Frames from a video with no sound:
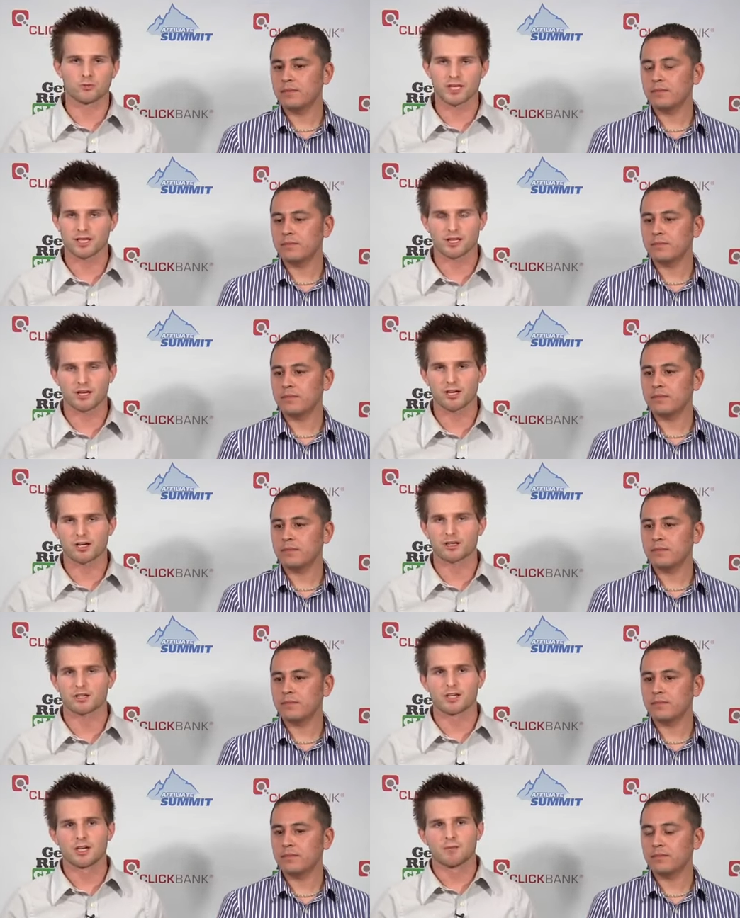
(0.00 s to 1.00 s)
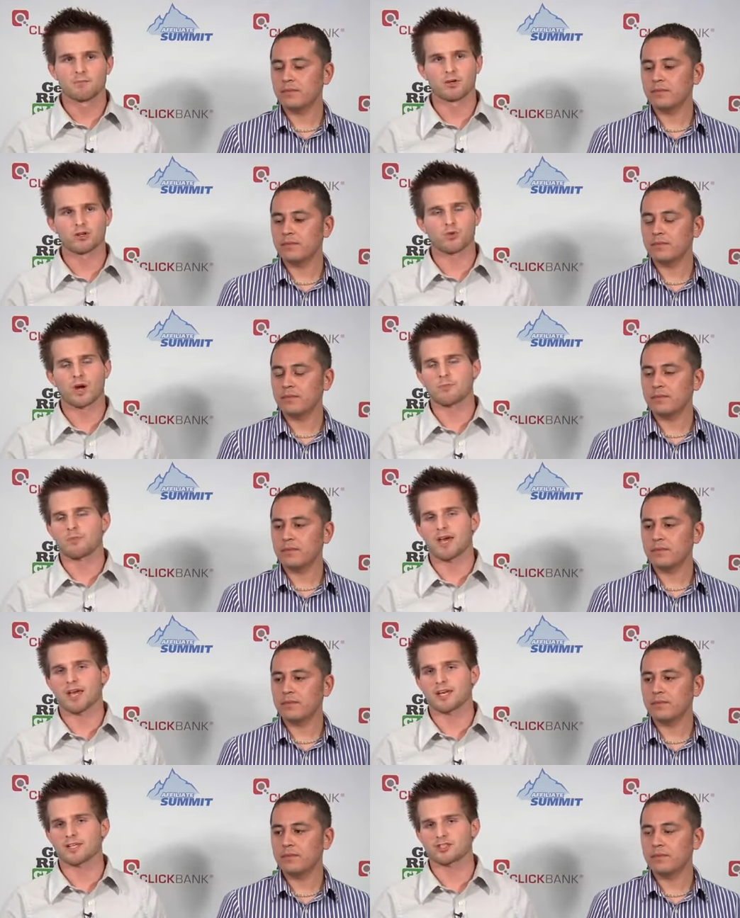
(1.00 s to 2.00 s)
Speaker 1: media, build a web
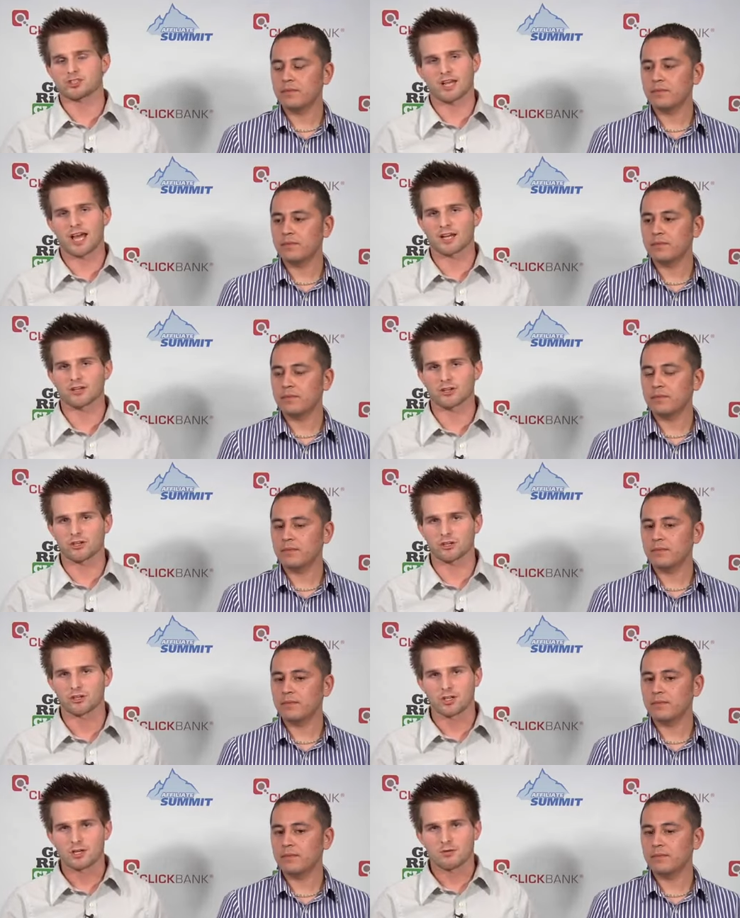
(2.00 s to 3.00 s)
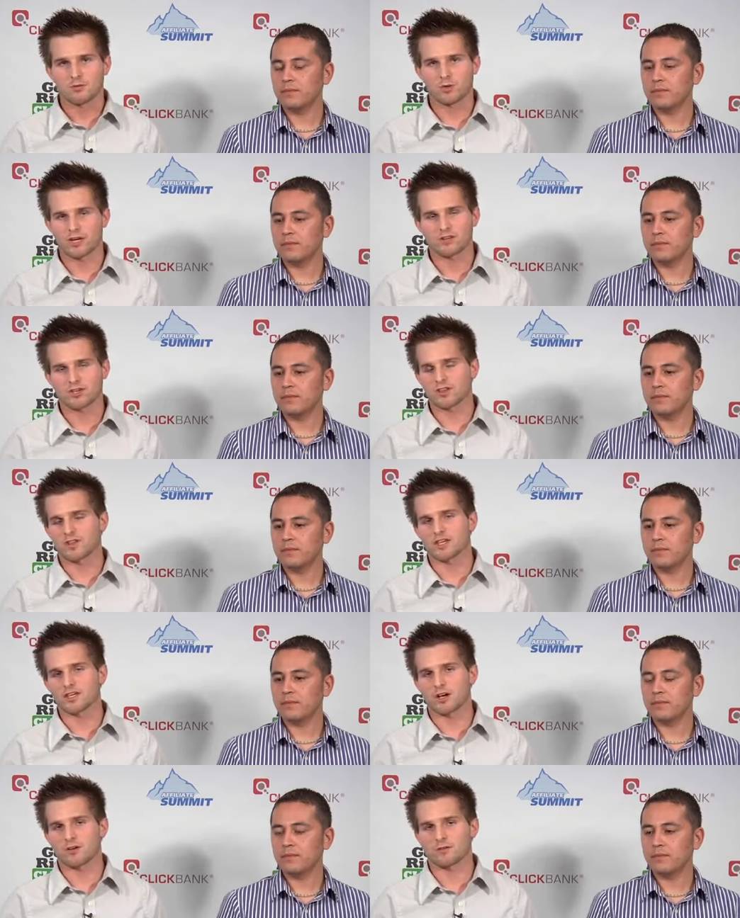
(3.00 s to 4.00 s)
page, Lander, whatever you can think
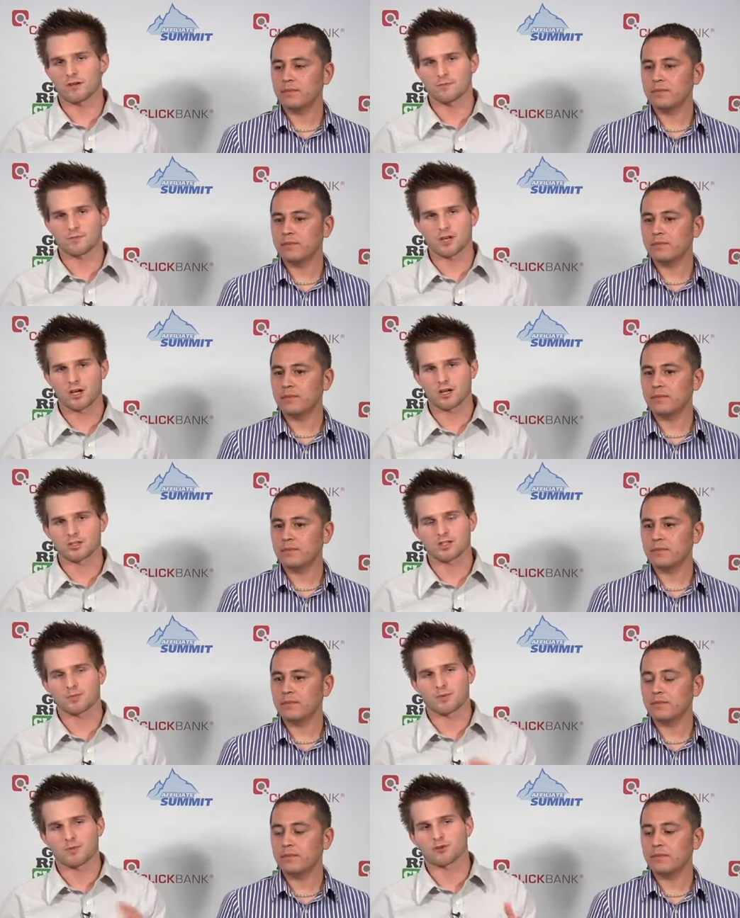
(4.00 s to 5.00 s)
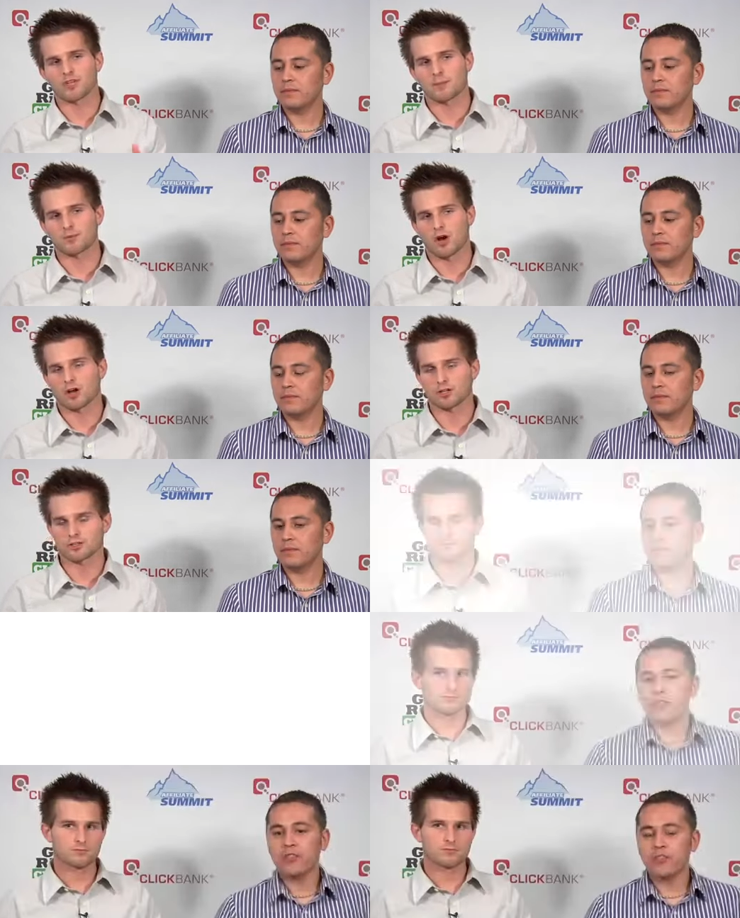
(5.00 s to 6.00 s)
of uh, to promote that product.
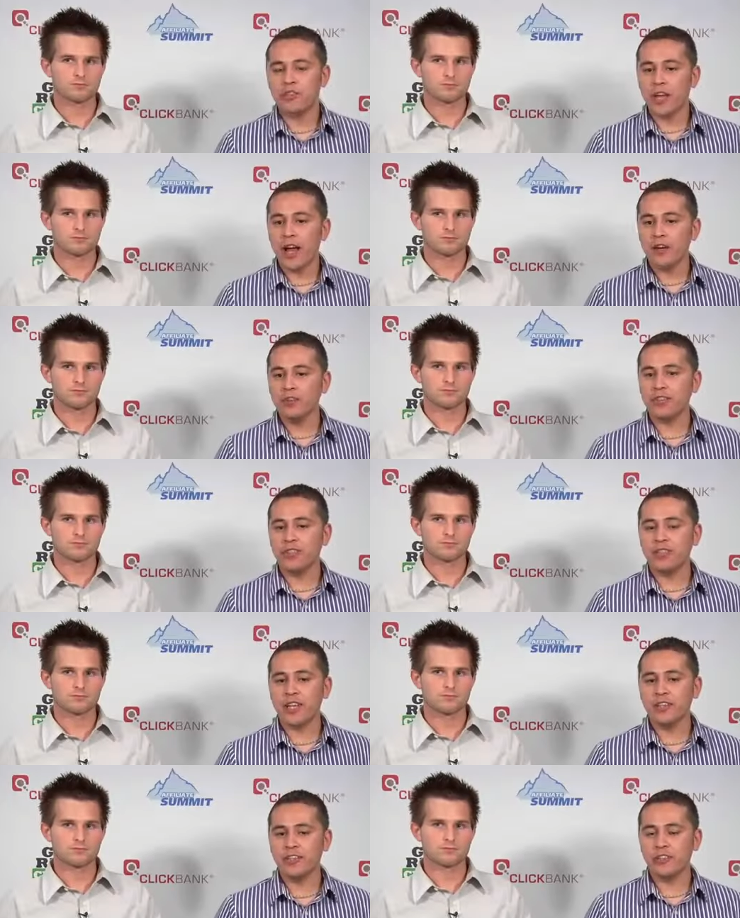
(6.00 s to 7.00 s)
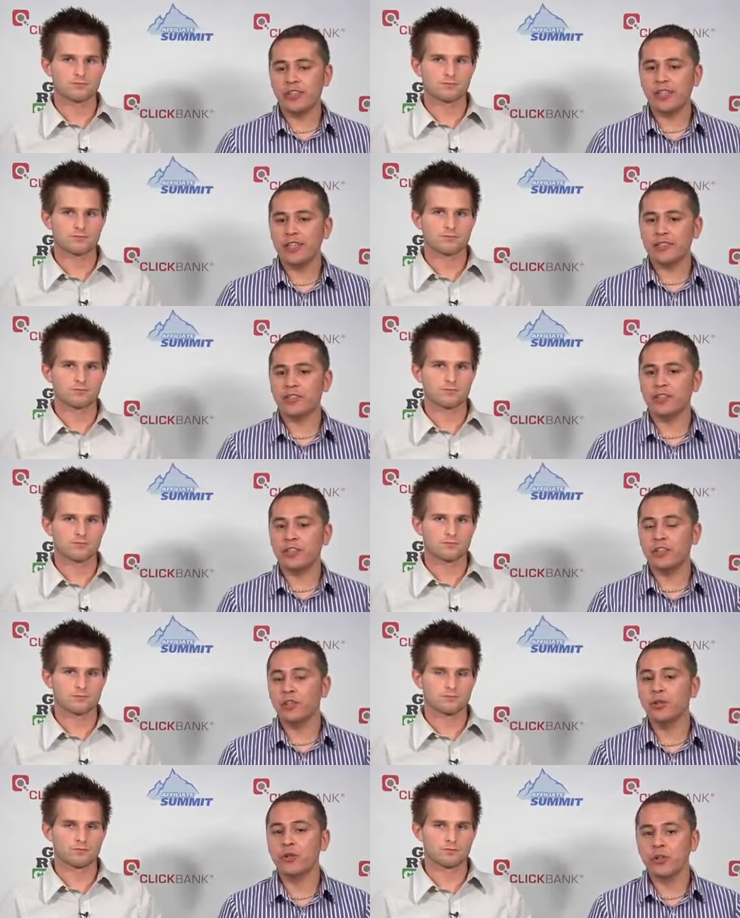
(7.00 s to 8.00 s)
Speaker 2: So, Jounce essentially is the
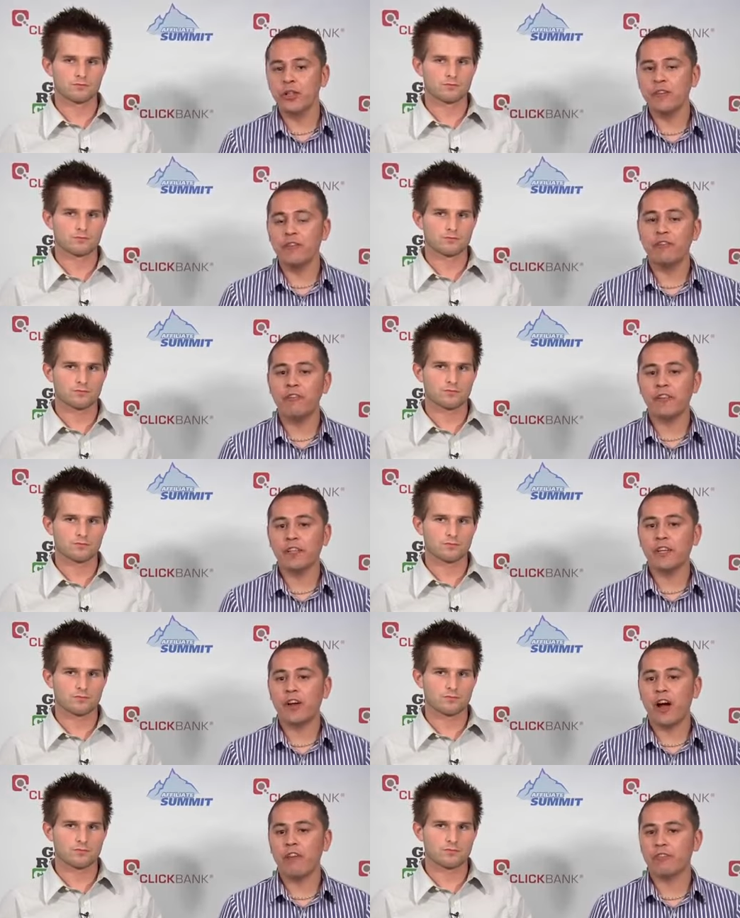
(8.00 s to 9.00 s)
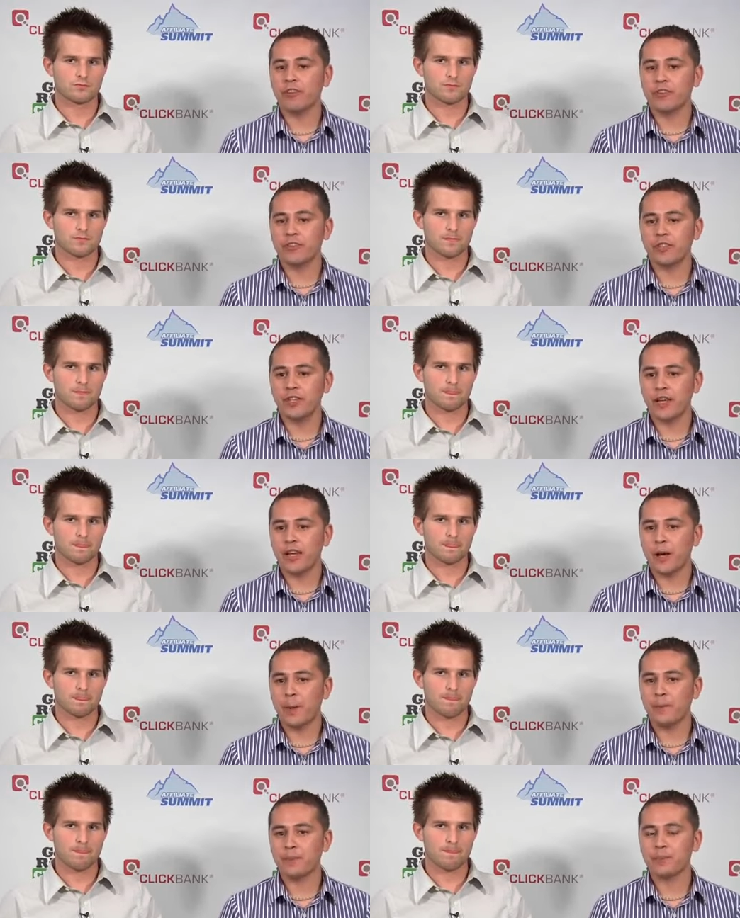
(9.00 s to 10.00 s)
Google of affiliate offers.
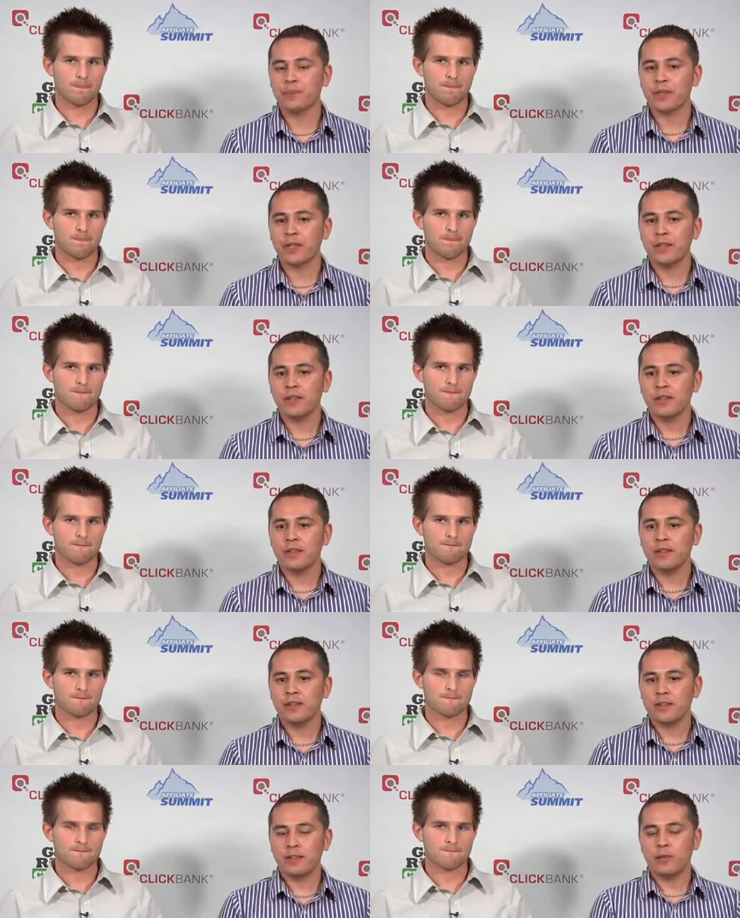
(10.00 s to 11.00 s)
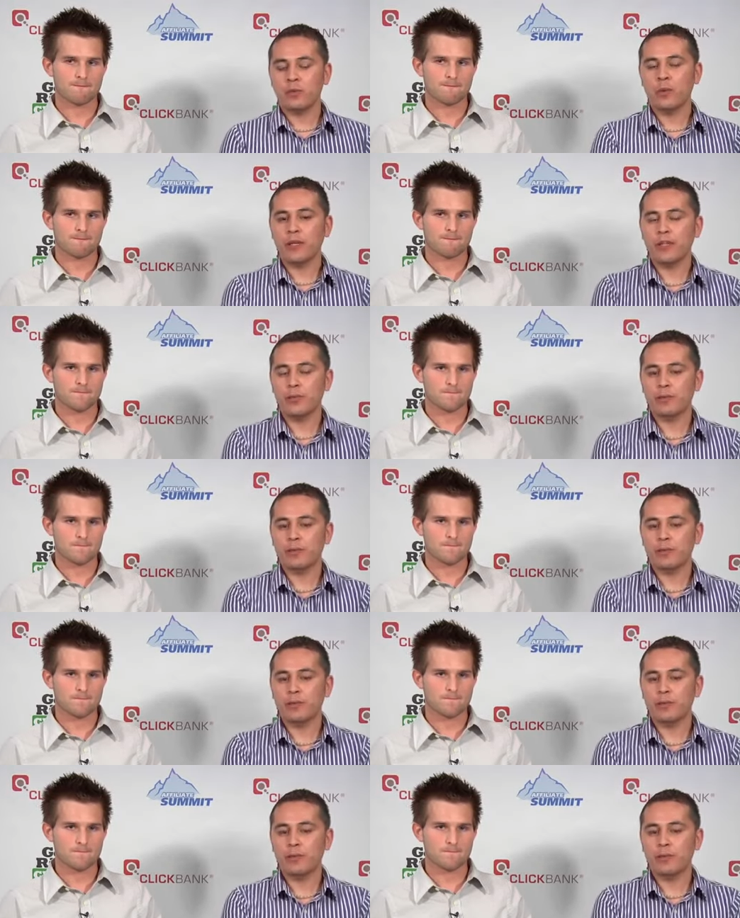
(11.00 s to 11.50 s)
Um, we